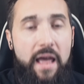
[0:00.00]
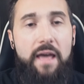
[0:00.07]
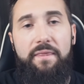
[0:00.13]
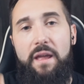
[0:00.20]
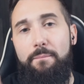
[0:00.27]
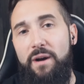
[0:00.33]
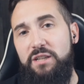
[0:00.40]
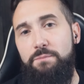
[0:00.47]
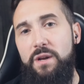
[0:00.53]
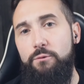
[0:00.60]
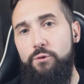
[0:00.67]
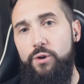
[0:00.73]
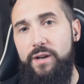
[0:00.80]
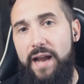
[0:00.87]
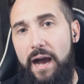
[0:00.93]
They must be
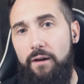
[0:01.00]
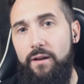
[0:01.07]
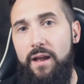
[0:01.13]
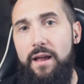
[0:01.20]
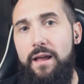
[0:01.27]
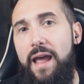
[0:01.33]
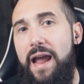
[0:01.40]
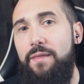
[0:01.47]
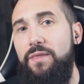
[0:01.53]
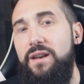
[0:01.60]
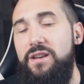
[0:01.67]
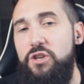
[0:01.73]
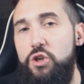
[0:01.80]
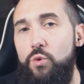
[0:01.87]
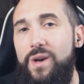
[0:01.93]
rooted out, and the
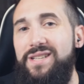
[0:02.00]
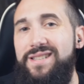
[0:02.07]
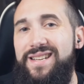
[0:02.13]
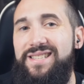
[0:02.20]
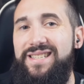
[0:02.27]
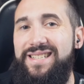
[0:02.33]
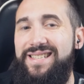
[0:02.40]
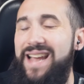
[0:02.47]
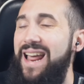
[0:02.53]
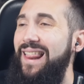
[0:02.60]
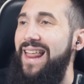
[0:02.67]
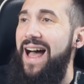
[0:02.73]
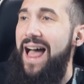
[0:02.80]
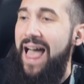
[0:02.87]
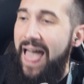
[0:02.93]
U.S. needs to stay
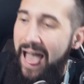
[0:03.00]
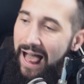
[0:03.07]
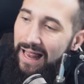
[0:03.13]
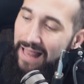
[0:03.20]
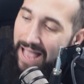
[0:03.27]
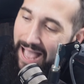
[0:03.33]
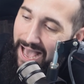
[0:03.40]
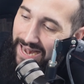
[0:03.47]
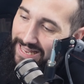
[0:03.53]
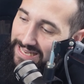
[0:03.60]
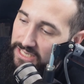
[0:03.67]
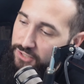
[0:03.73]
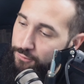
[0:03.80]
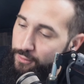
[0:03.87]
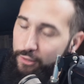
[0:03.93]
the hell out of
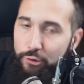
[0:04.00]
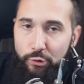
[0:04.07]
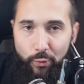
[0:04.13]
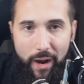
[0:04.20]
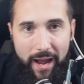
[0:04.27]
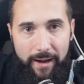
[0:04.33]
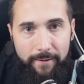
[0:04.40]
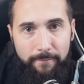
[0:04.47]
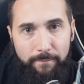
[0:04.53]
Israel's way.